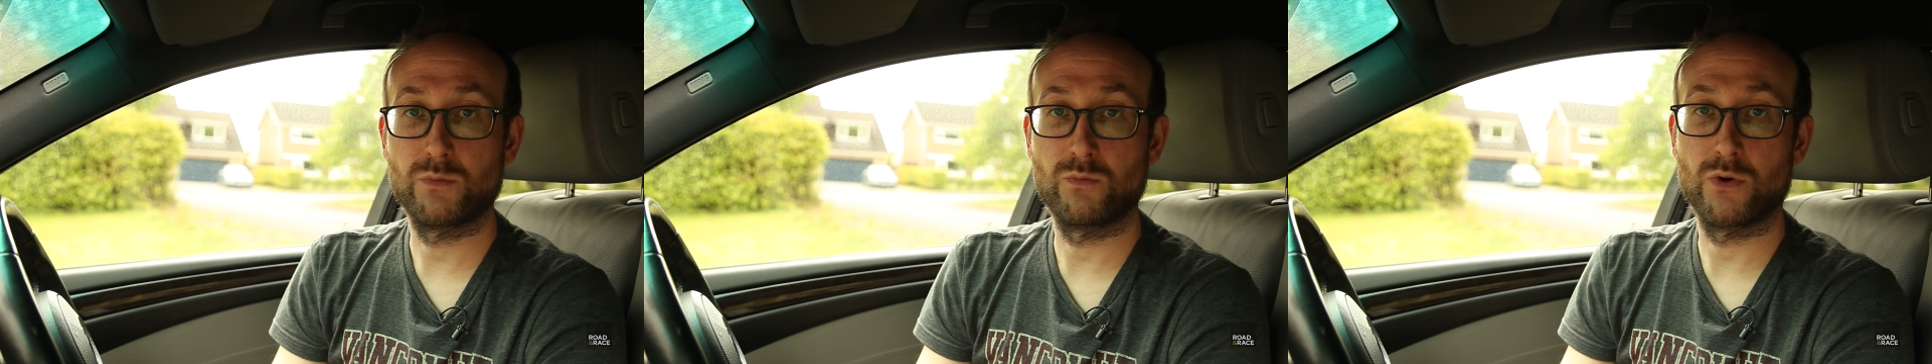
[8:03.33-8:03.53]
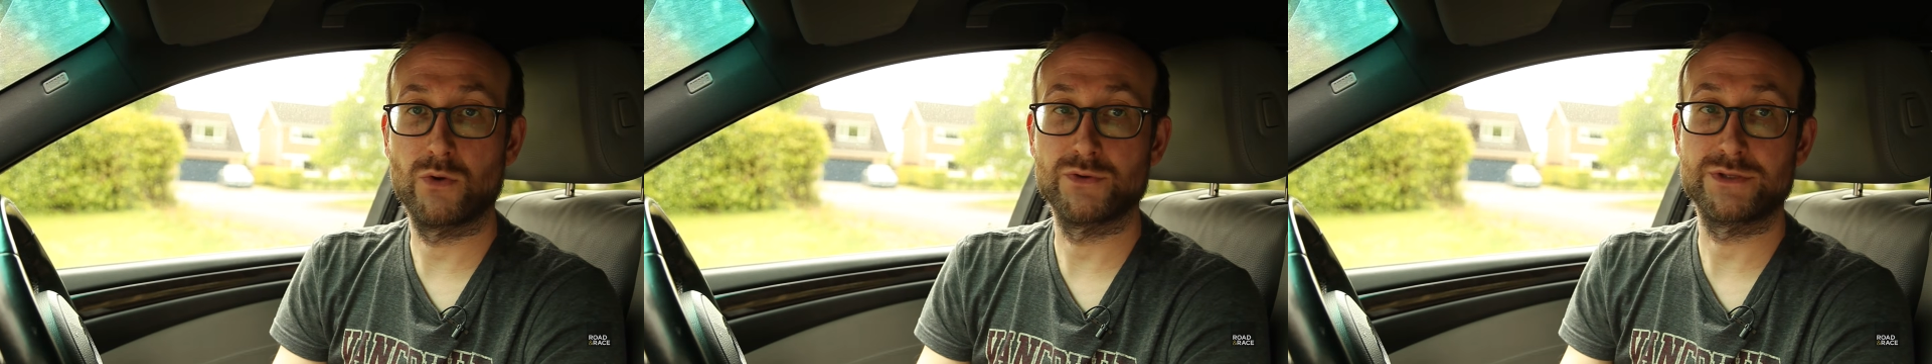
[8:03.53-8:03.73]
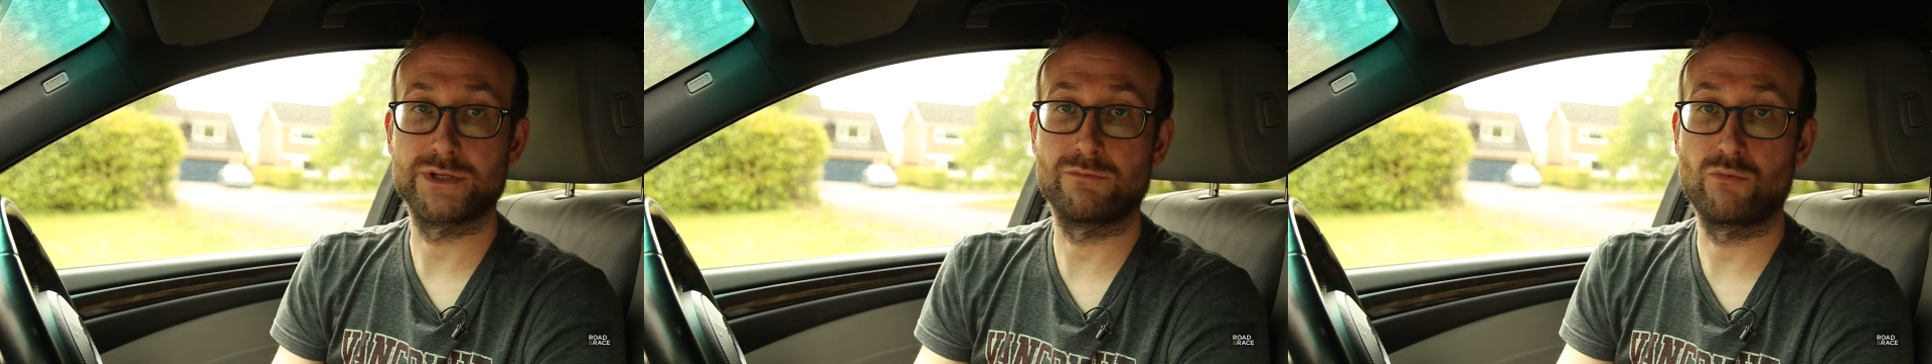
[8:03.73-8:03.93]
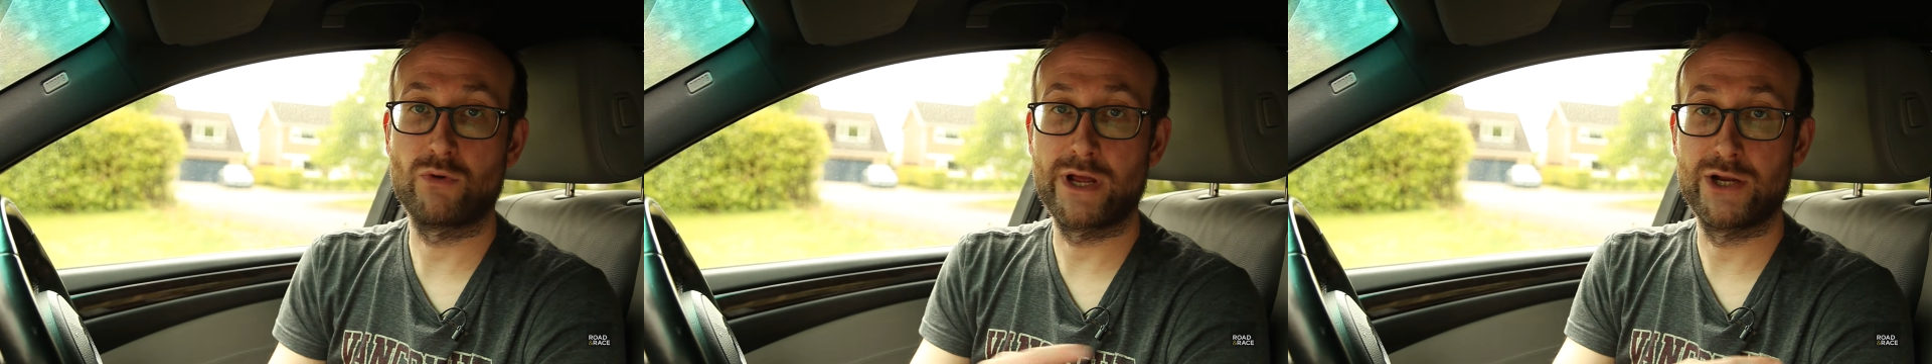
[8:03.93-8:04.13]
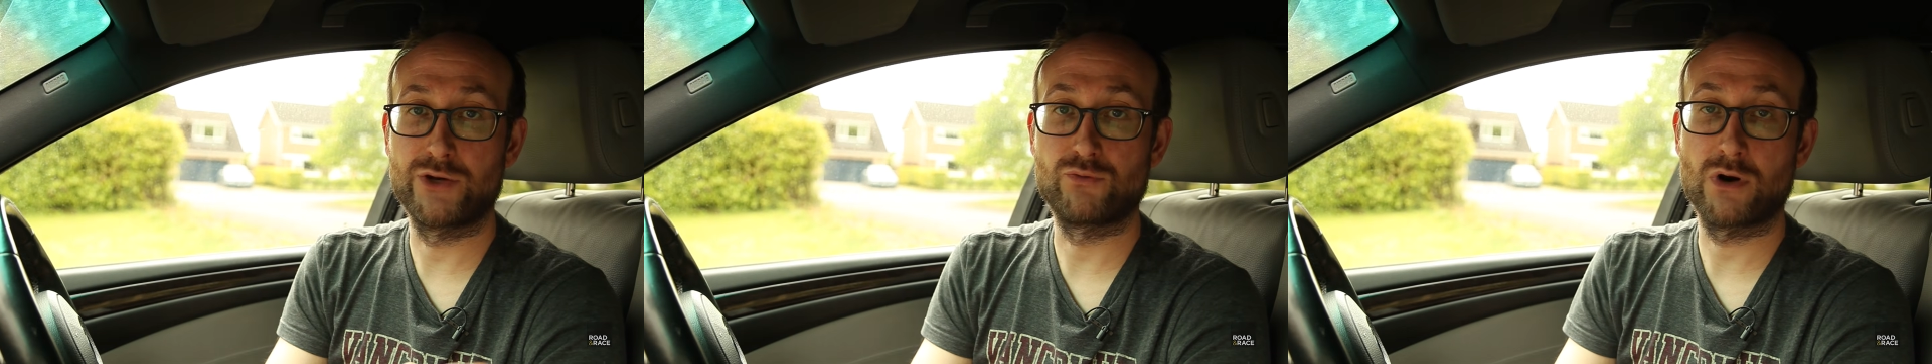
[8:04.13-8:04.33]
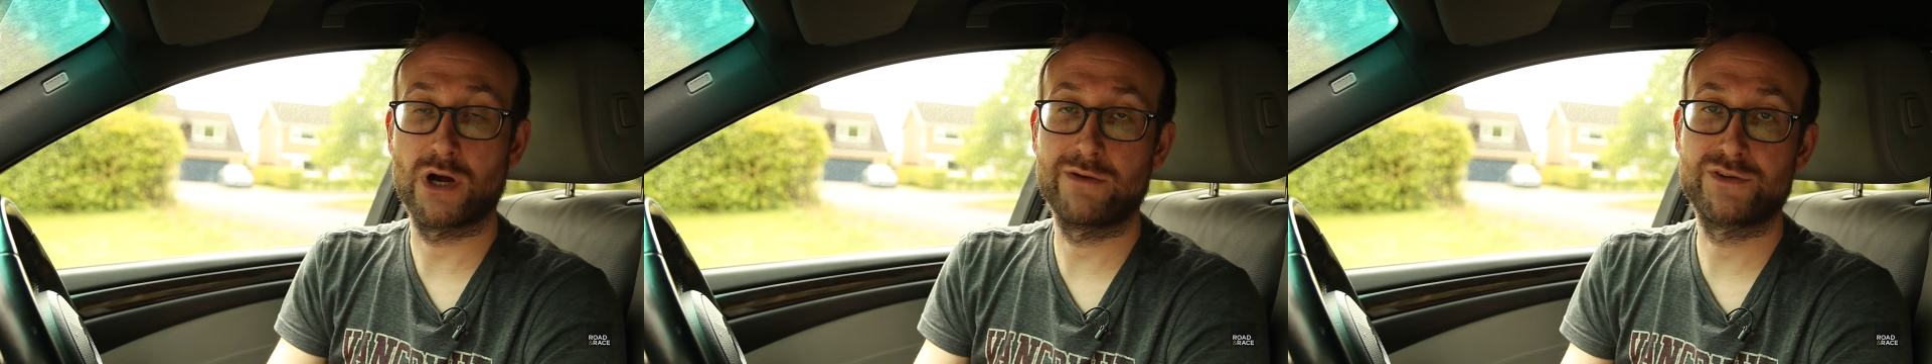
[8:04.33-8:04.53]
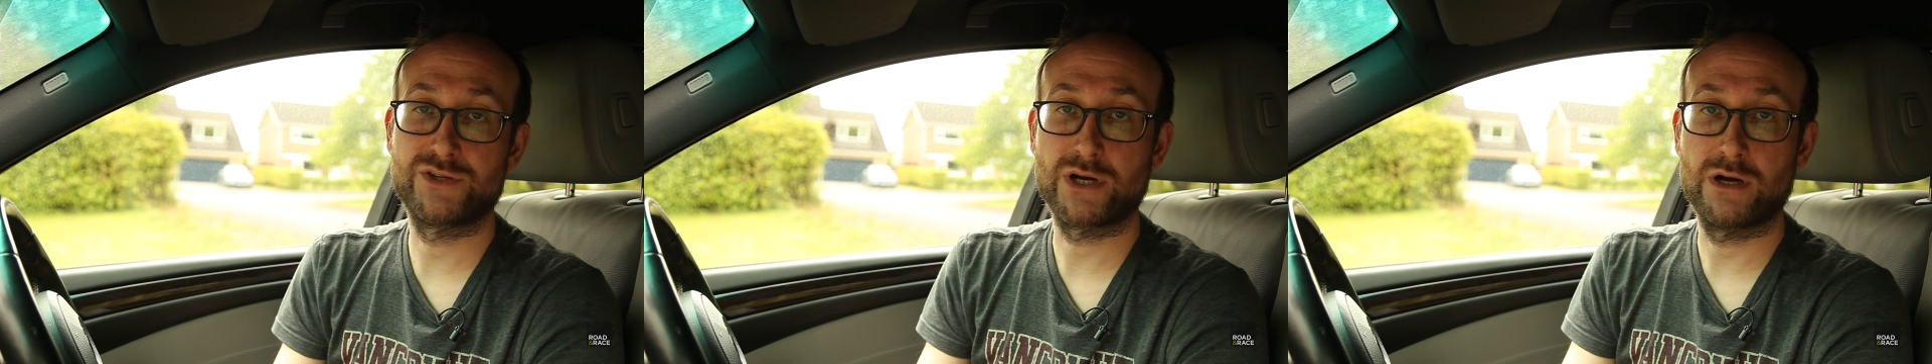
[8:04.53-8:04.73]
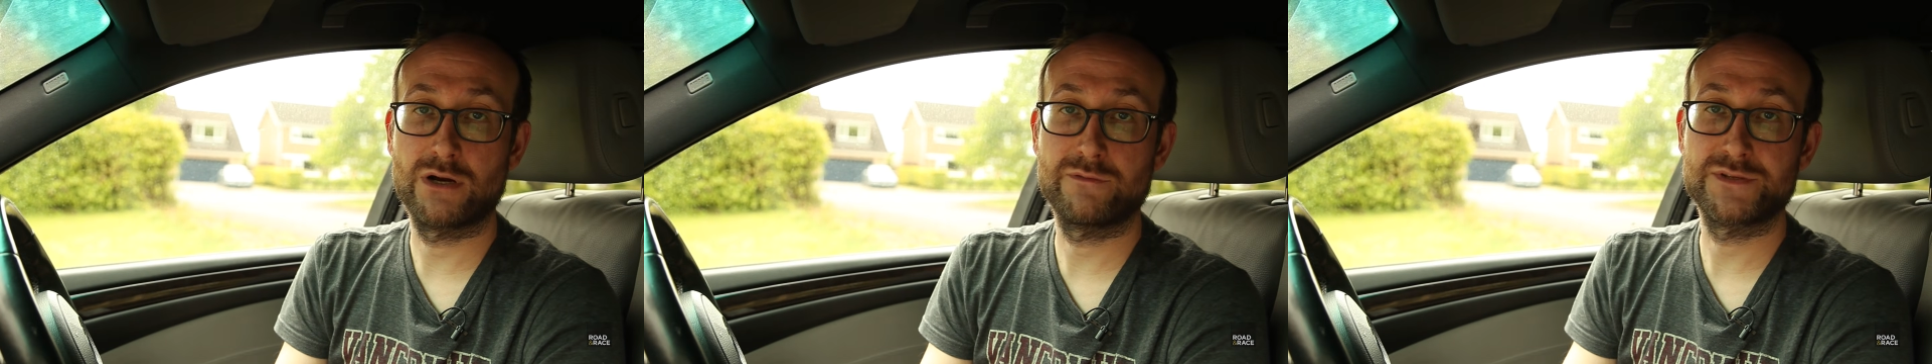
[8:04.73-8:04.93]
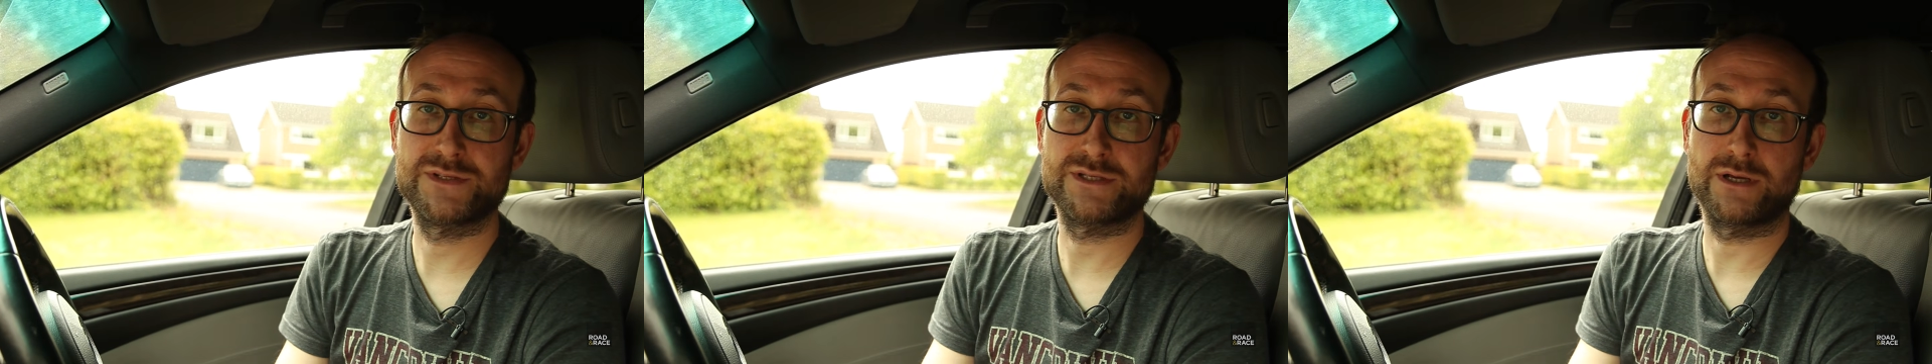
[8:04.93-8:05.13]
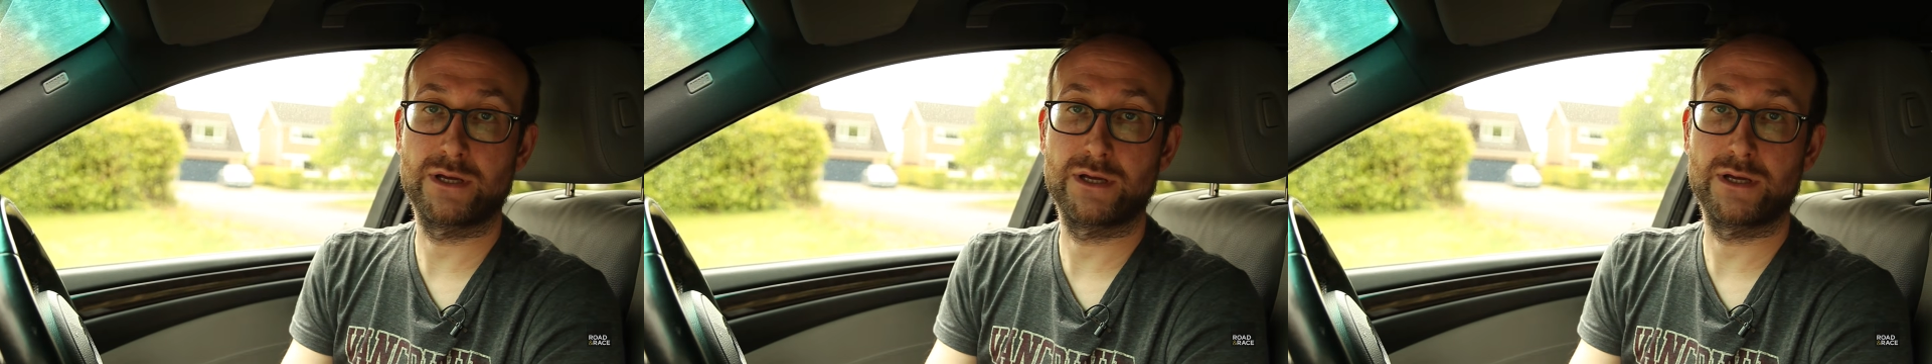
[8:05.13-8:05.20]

was the rear drive shafts.